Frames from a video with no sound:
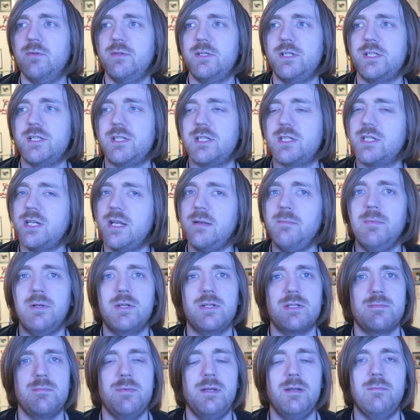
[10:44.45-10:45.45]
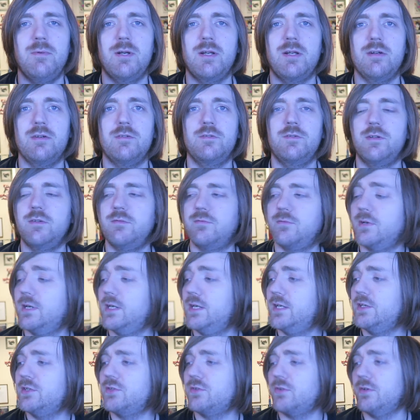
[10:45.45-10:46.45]
which is a shame because me and my girlfriend have
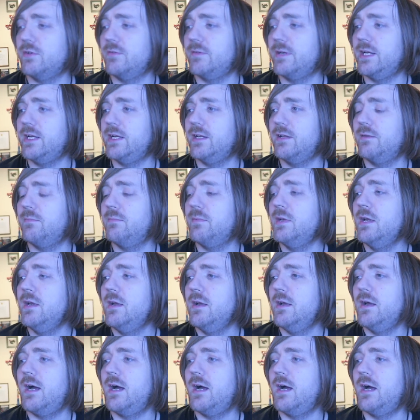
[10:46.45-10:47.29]
really enjoyed reading them.